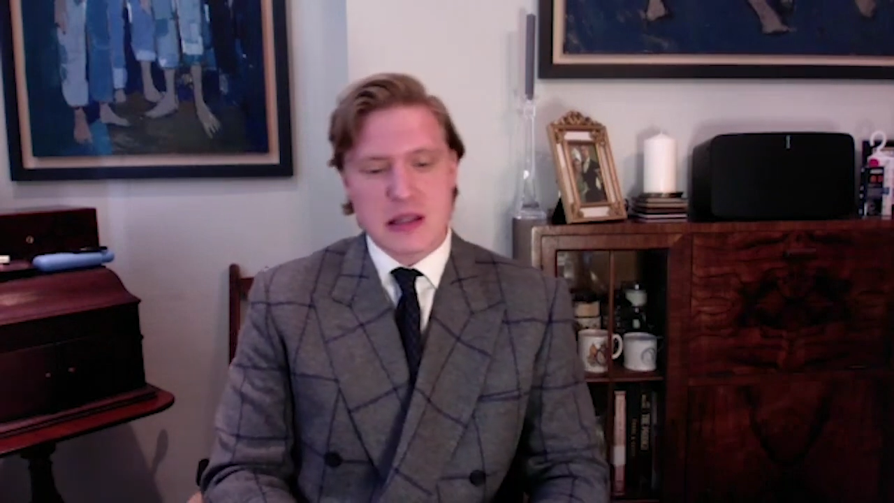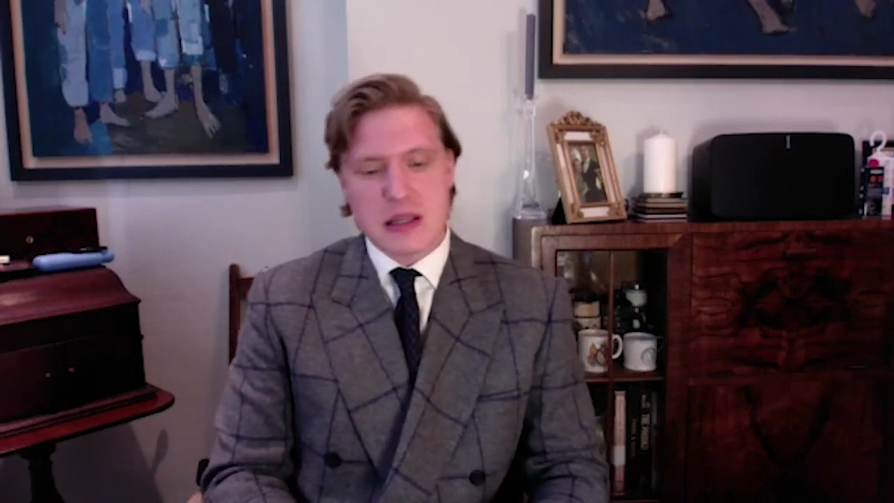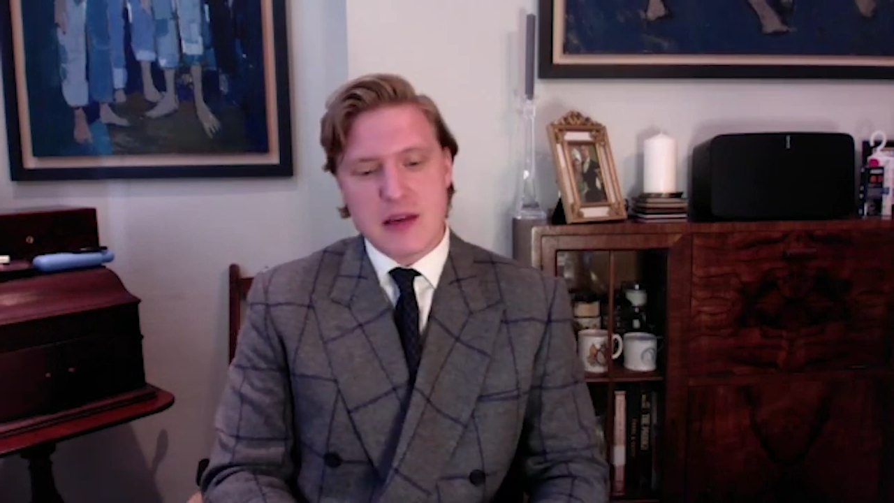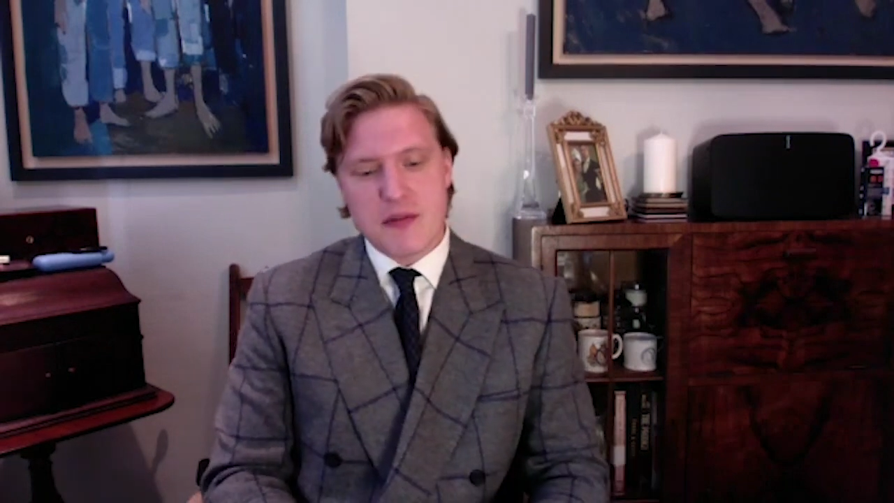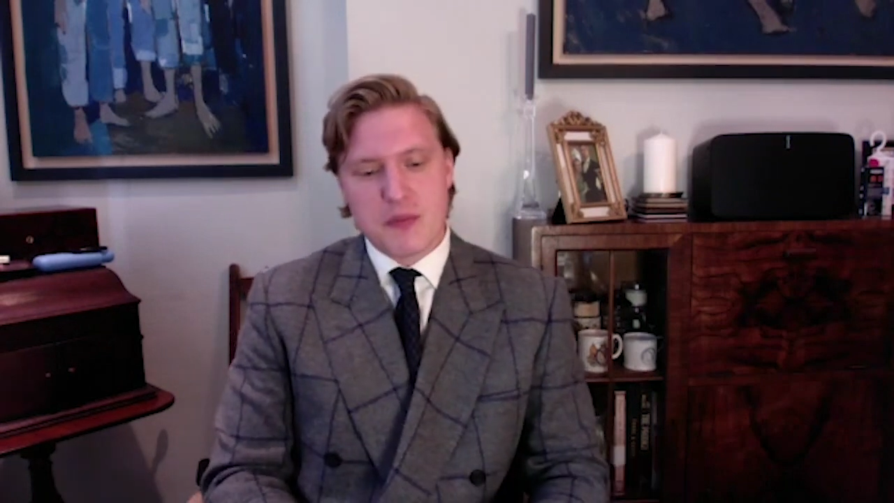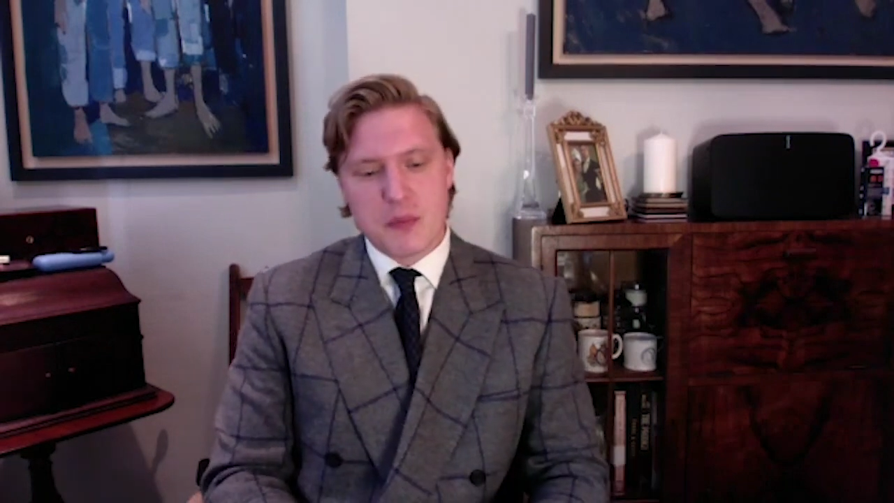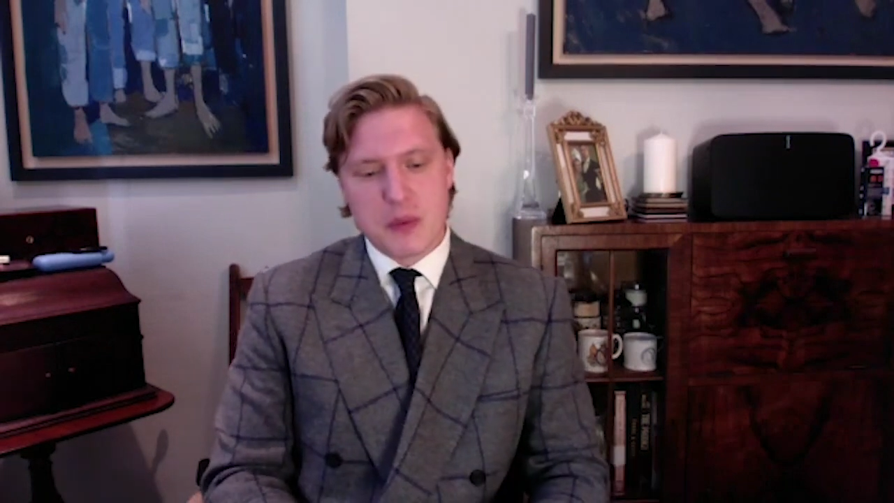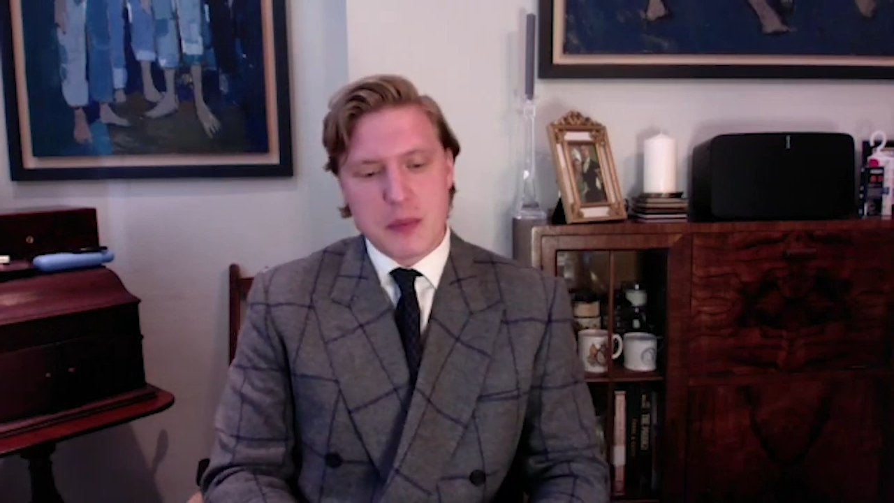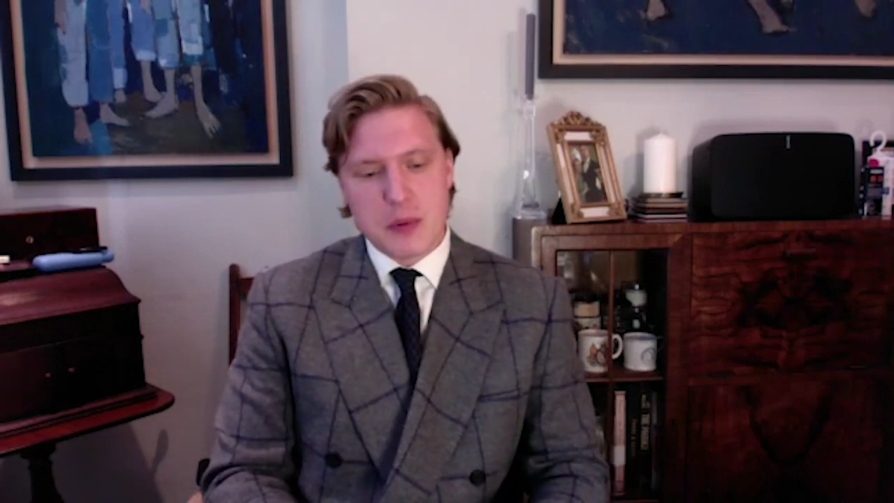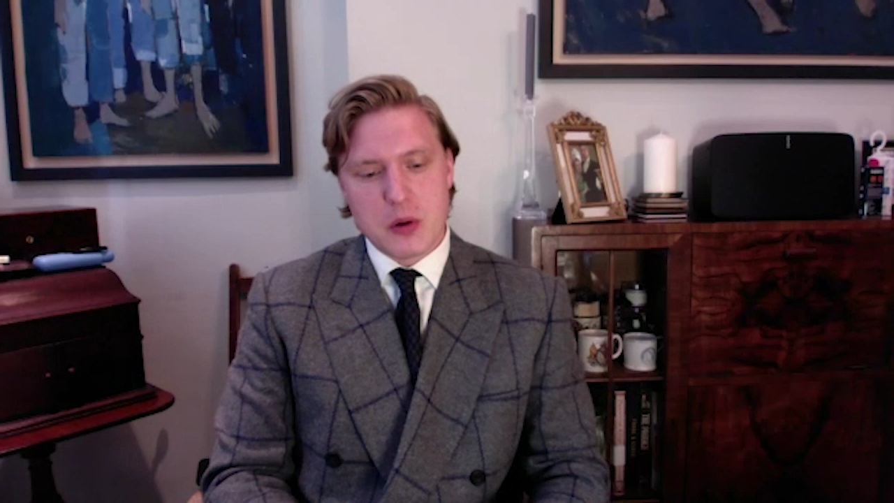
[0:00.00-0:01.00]
give
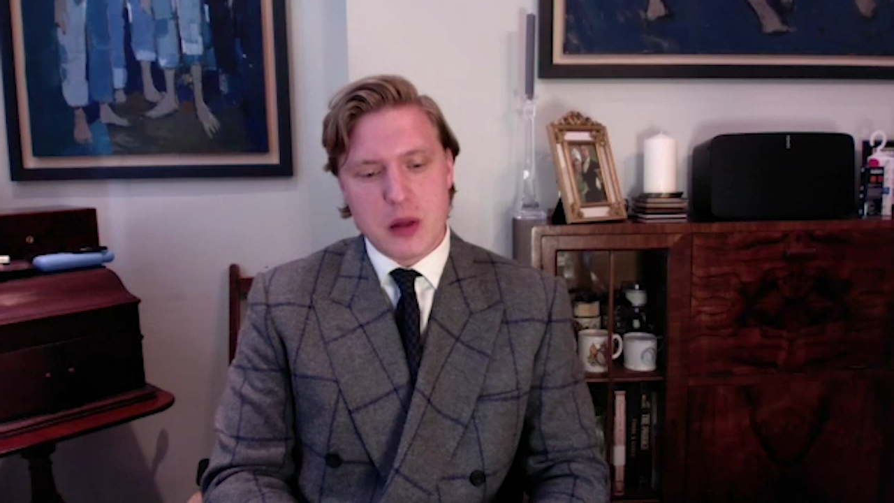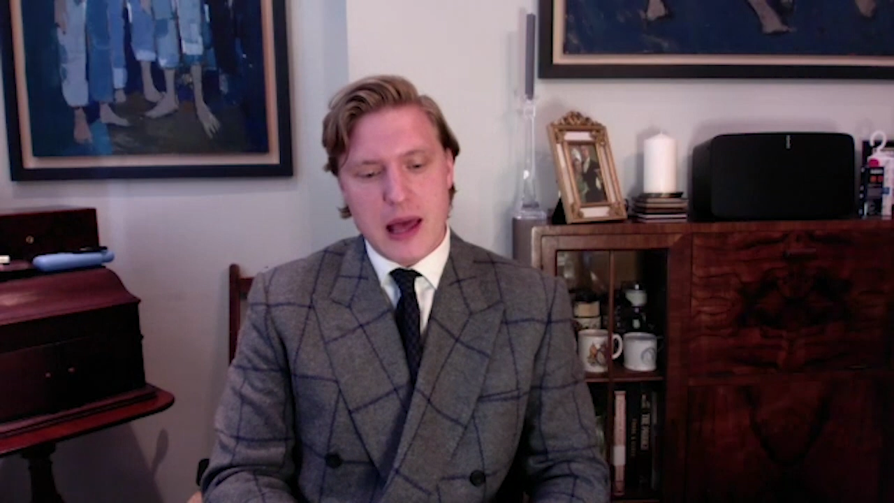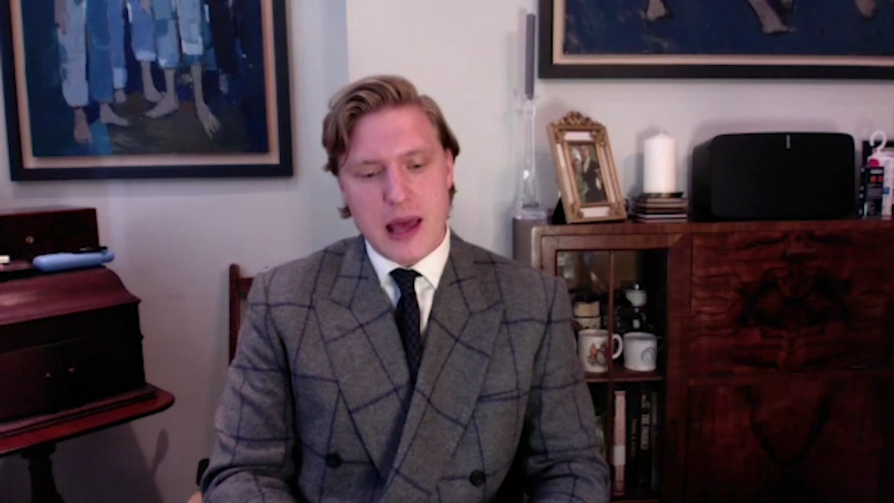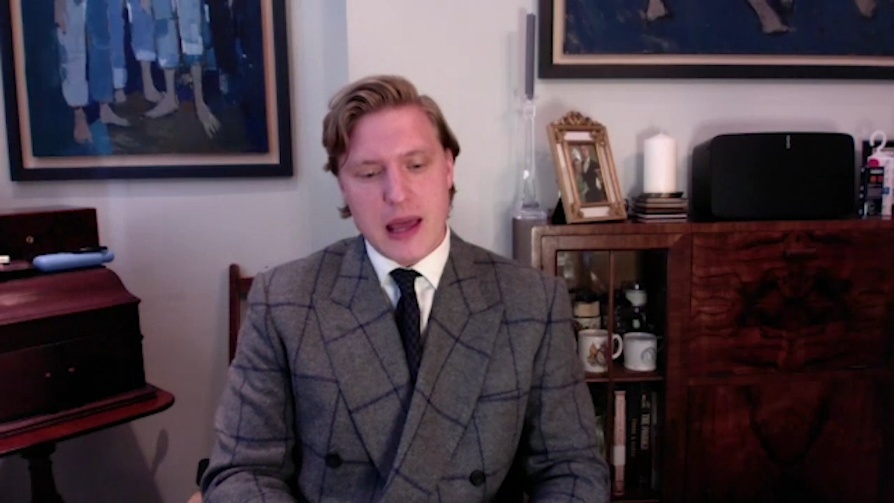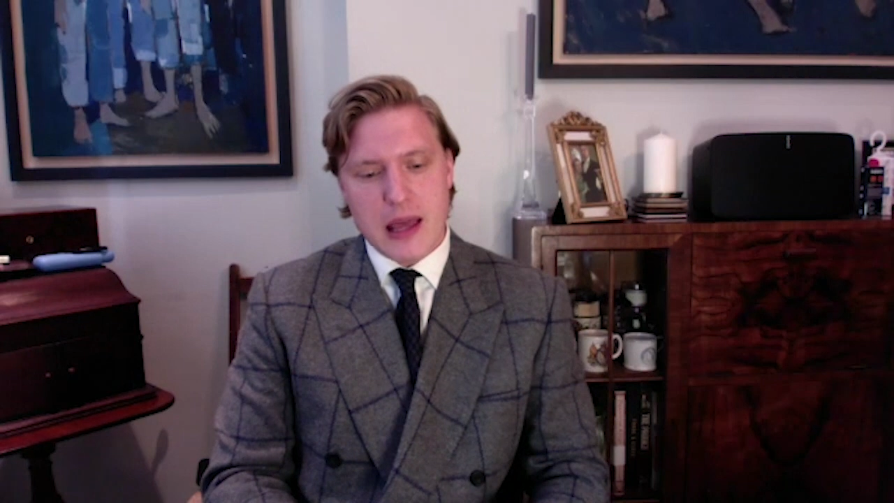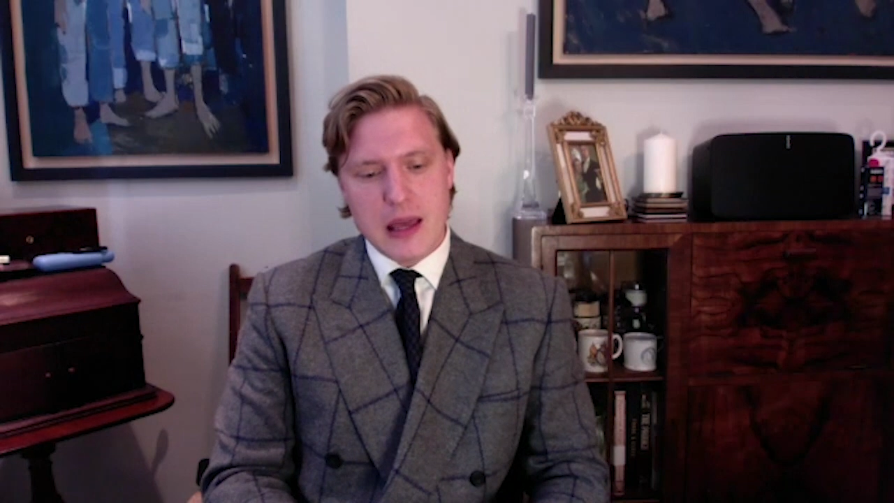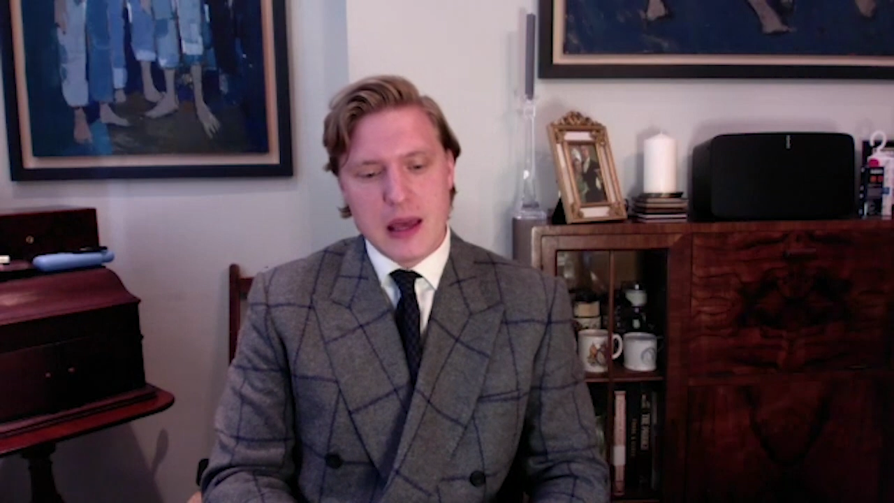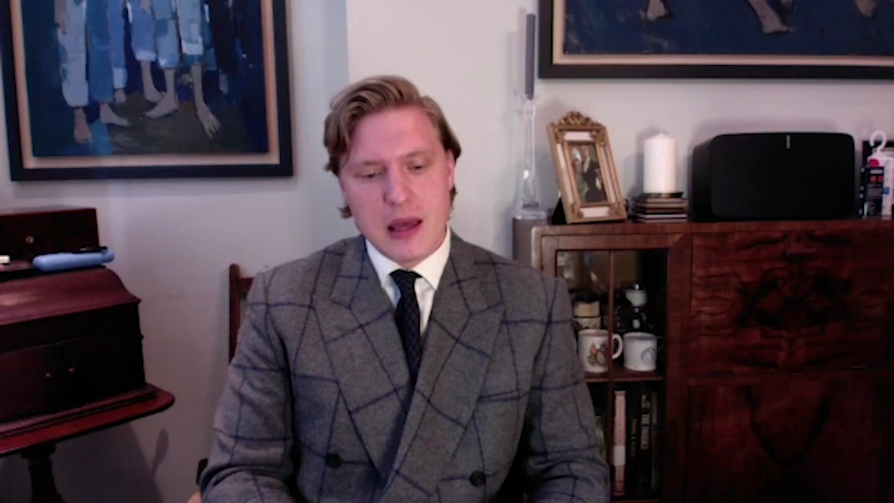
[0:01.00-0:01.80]
people a